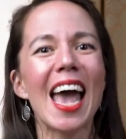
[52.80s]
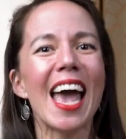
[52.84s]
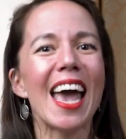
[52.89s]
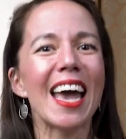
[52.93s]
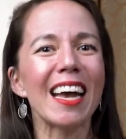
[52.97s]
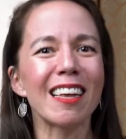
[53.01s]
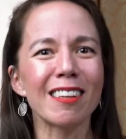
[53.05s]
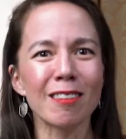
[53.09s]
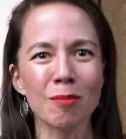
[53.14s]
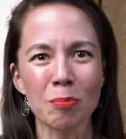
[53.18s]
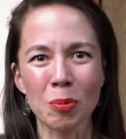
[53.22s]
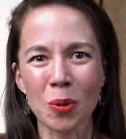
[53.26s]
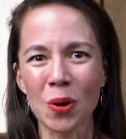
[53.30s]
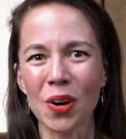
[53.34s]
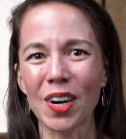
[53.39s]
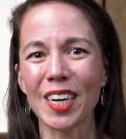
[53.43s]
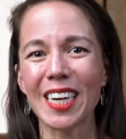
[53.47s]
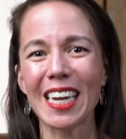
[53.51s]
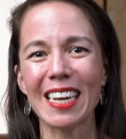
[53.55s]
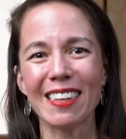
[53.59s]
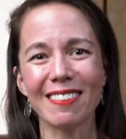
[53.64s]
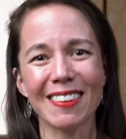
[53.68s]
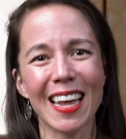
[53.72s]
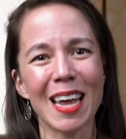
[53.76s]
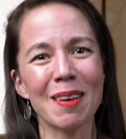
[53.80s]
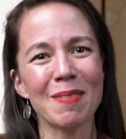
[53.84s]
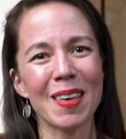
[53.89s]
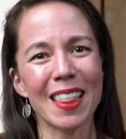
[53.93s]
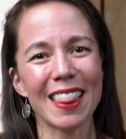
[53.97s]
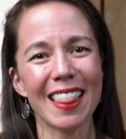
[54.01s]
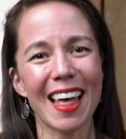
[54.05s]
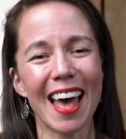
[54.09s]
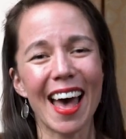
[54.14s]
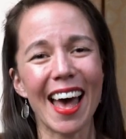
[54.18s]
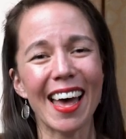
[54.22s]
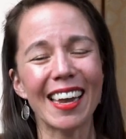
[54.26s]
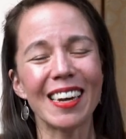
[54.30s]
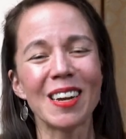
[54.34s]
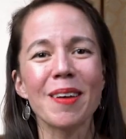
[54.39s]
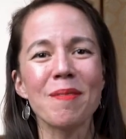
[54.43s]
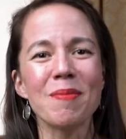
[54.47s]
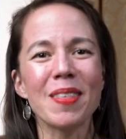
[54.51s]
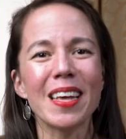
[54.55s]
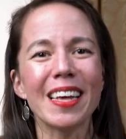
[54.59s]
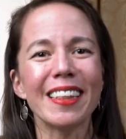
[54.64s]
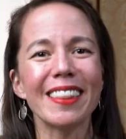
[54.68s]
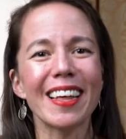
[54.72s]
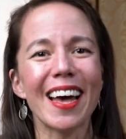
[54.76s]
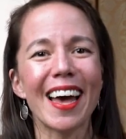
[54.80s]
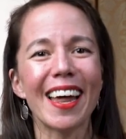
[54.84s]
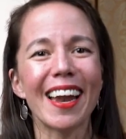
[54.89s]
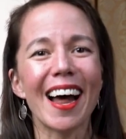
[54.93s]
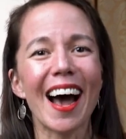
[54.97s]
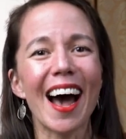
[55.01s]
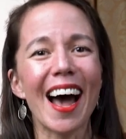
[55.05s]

explore and examine that. Something that